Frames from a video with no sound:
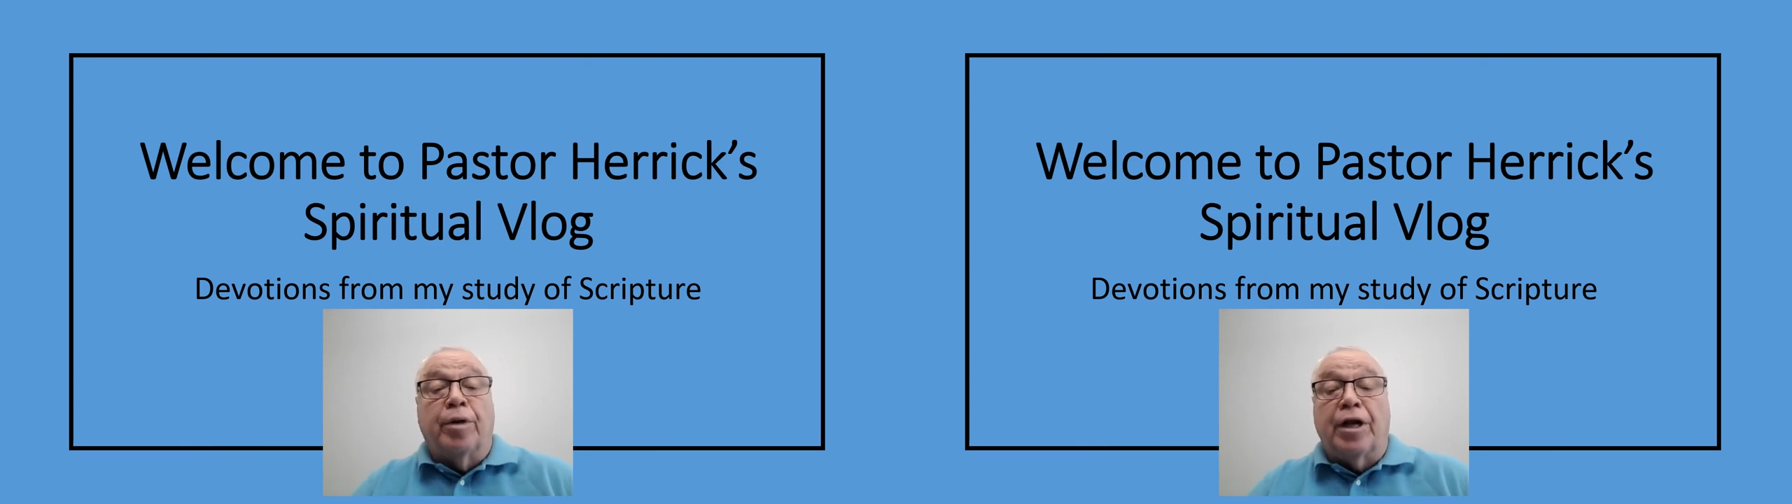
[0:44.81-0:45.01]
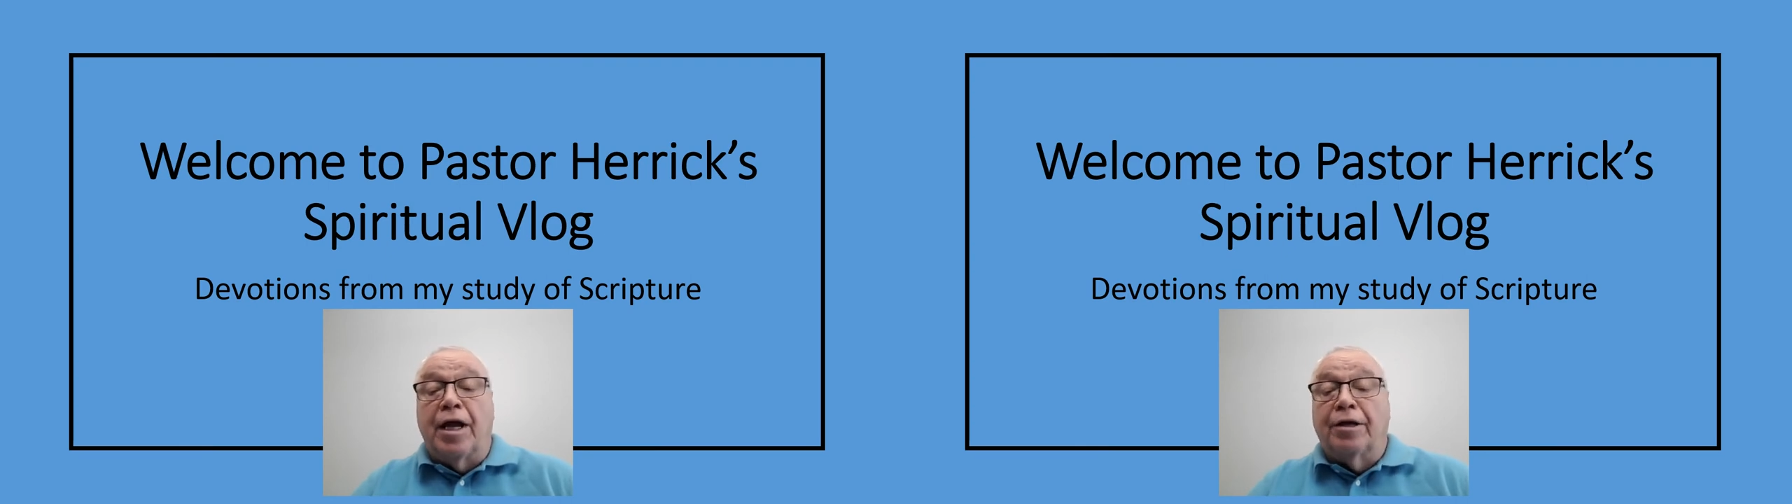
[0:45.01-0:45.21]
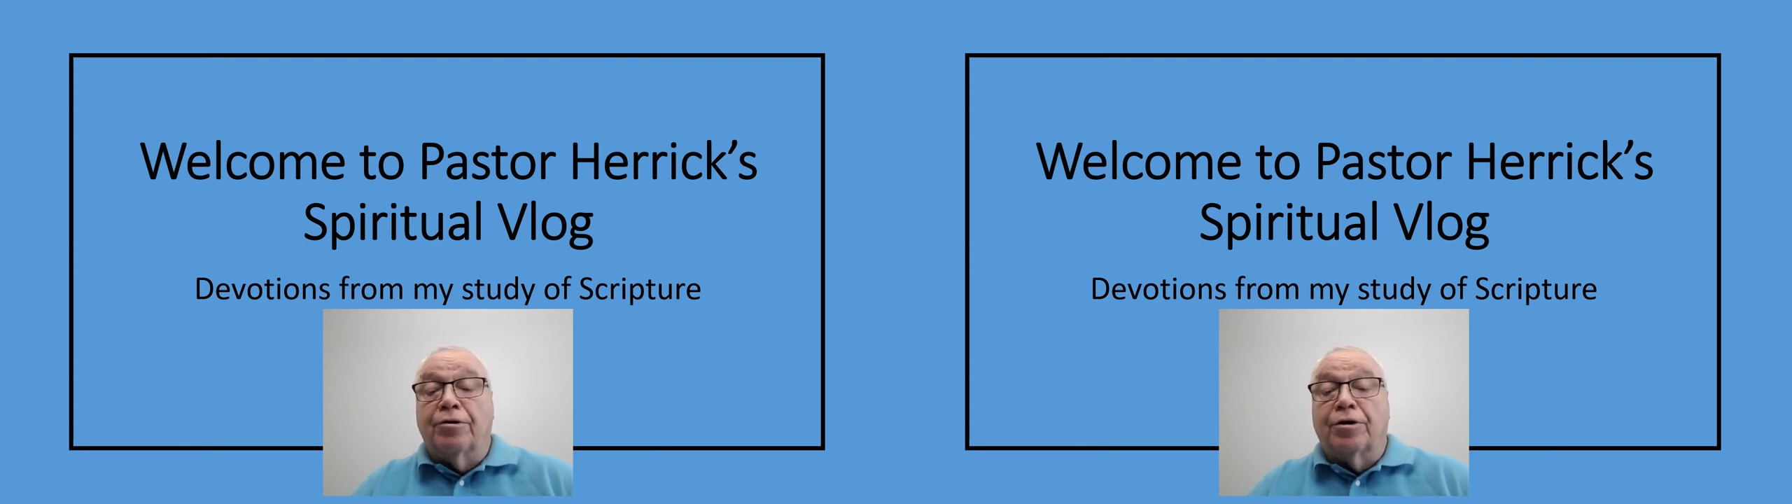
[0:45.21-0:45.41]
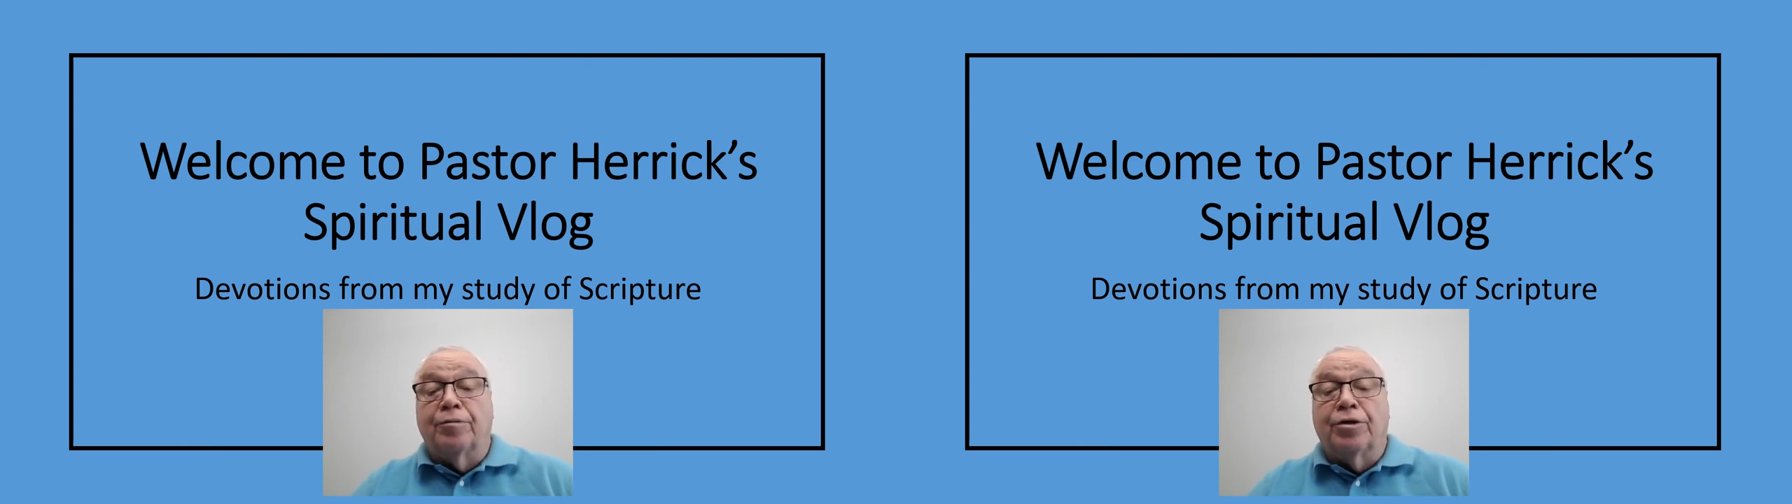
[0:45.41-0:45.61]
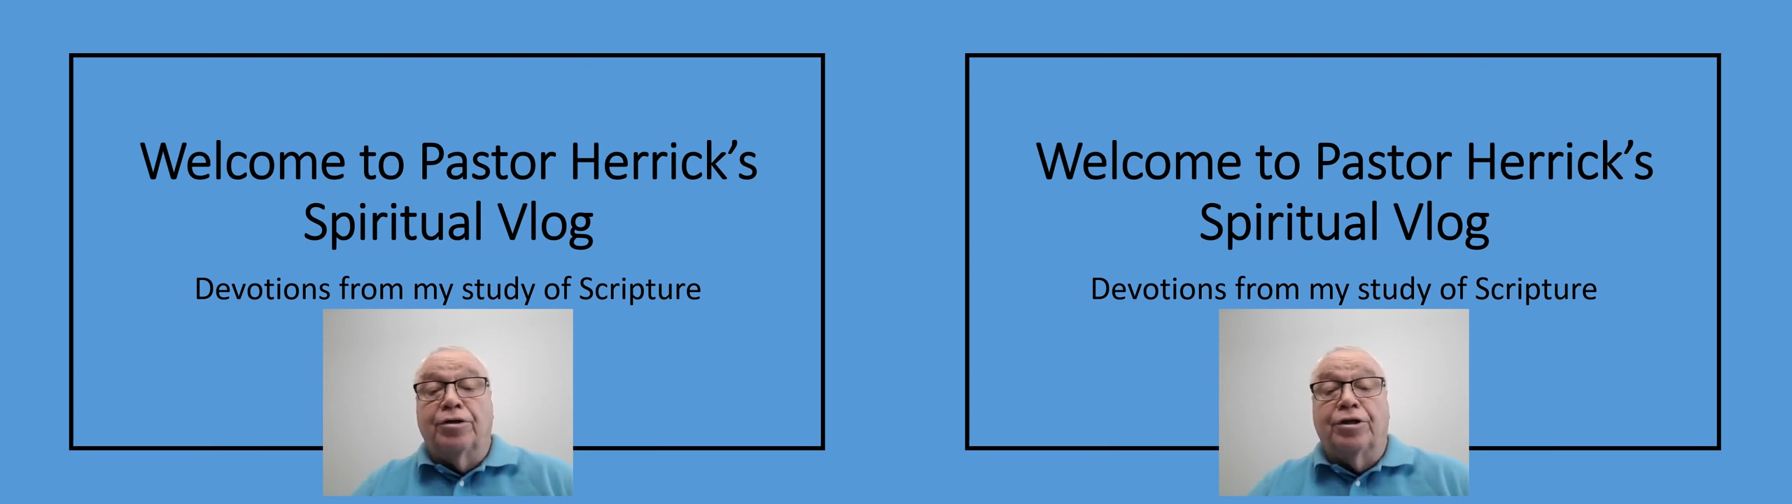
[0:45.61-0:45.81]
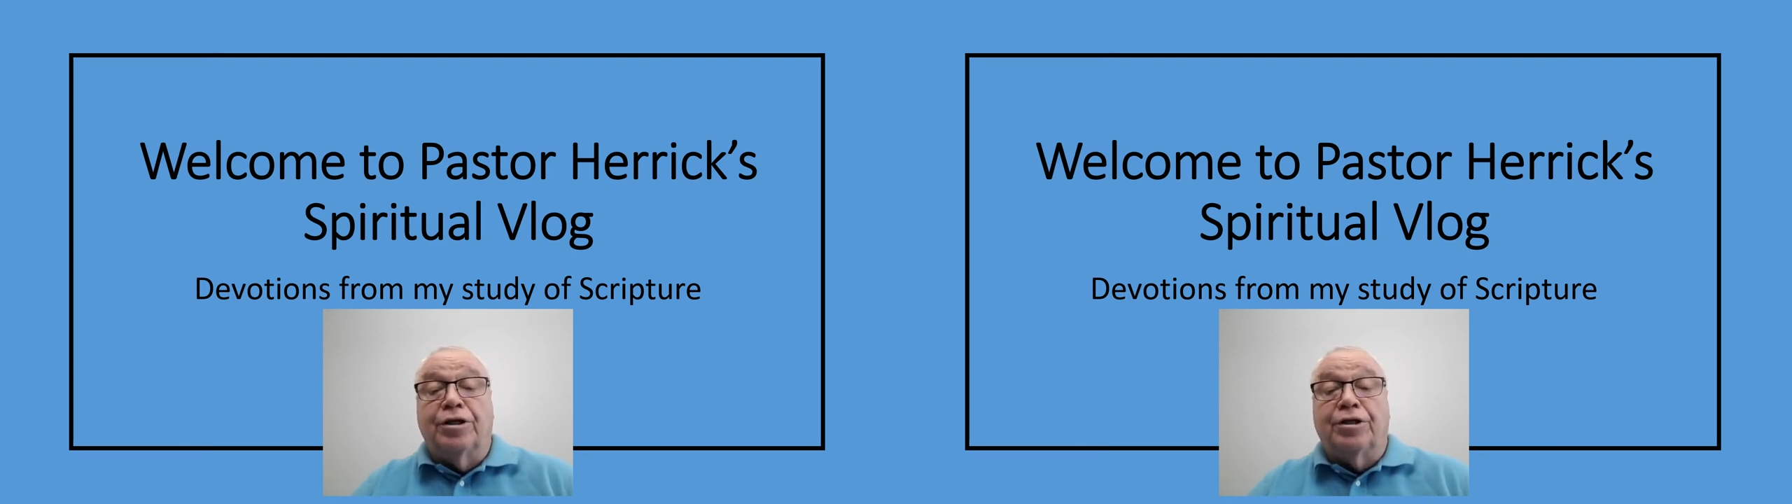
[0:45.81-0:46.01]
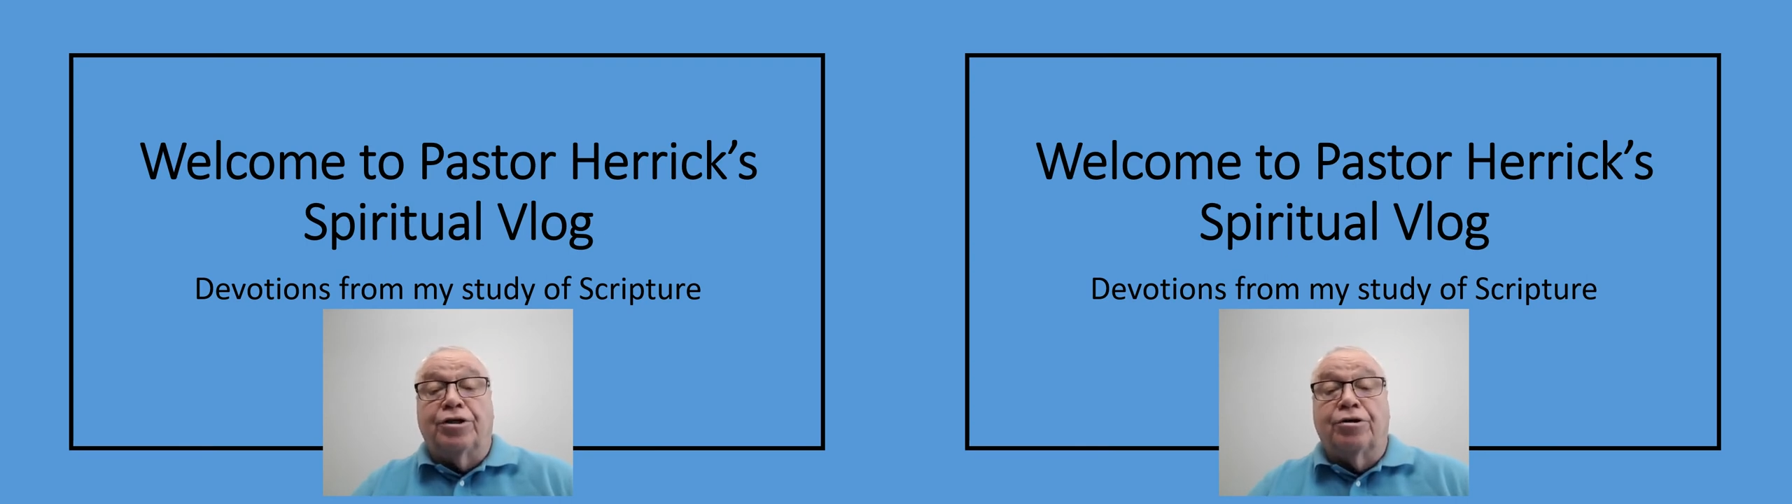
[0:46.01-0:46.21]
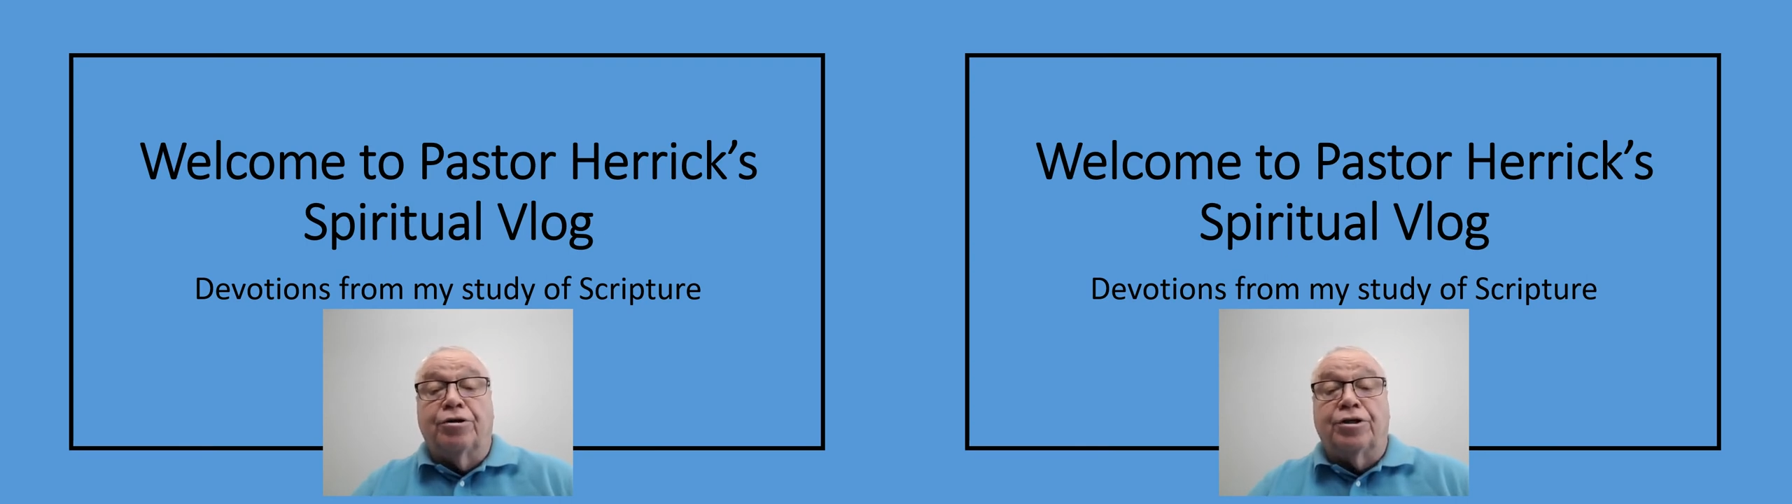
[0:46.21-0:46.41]
But Anchor Community
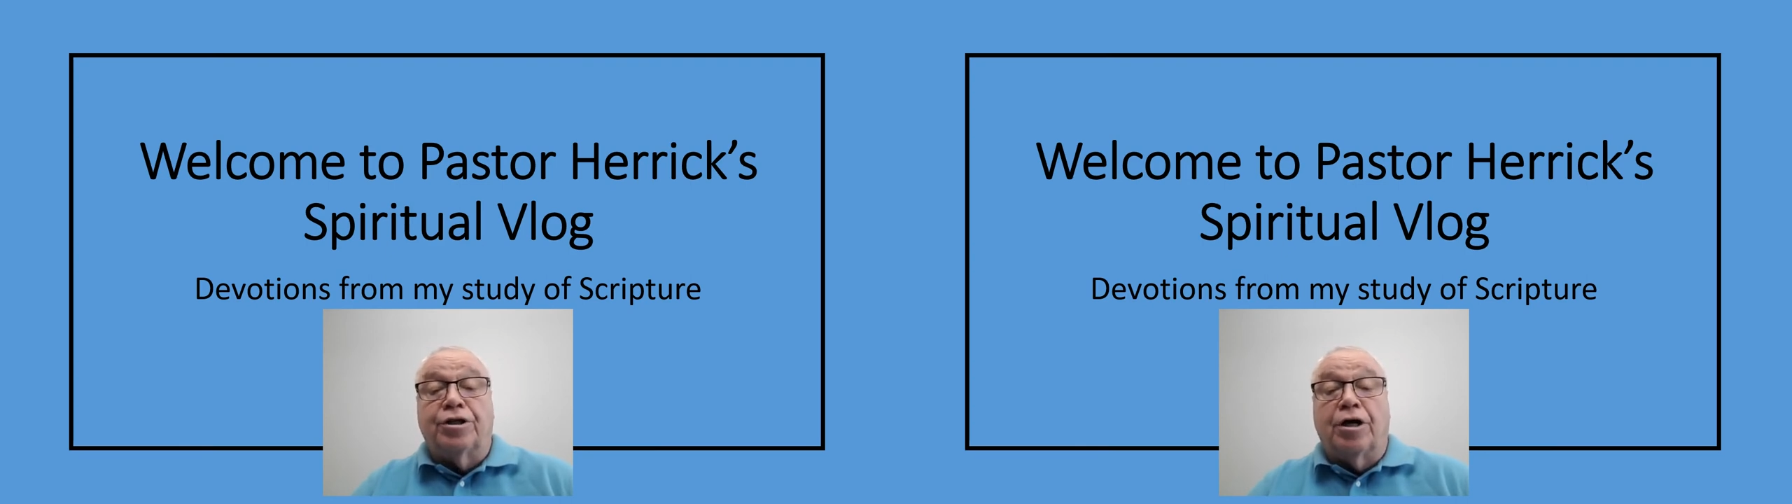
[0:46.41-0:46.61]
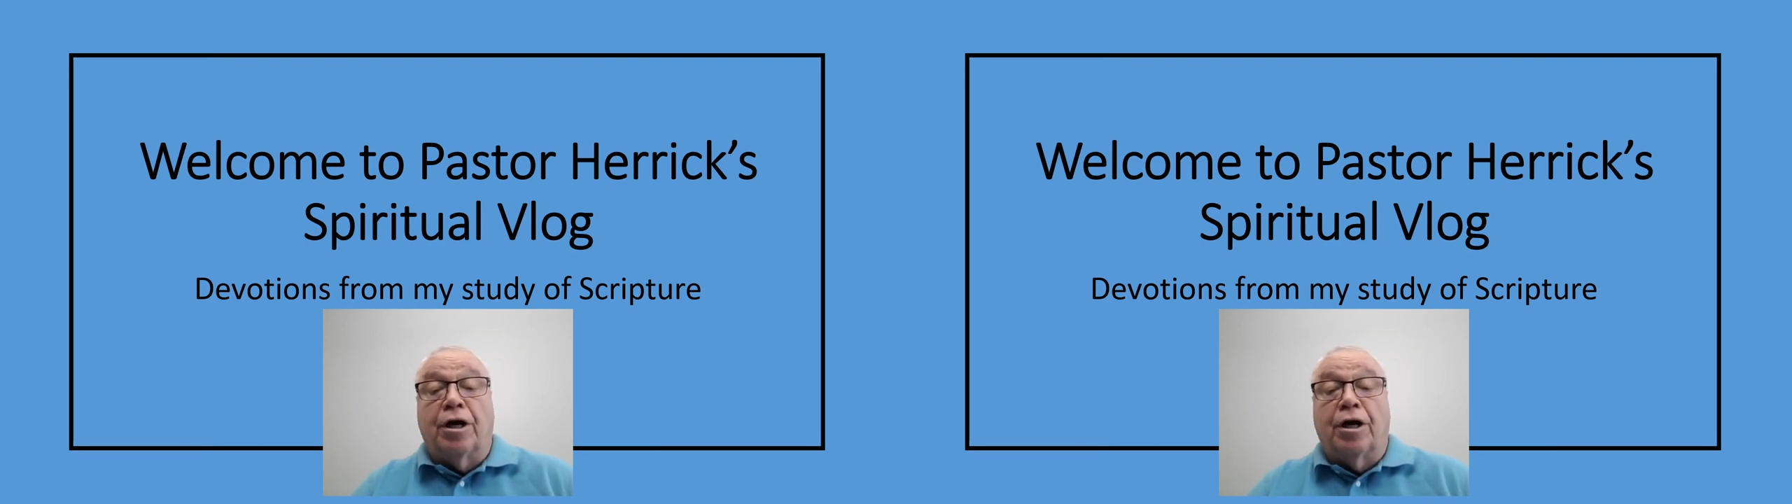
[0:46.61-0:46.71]
Church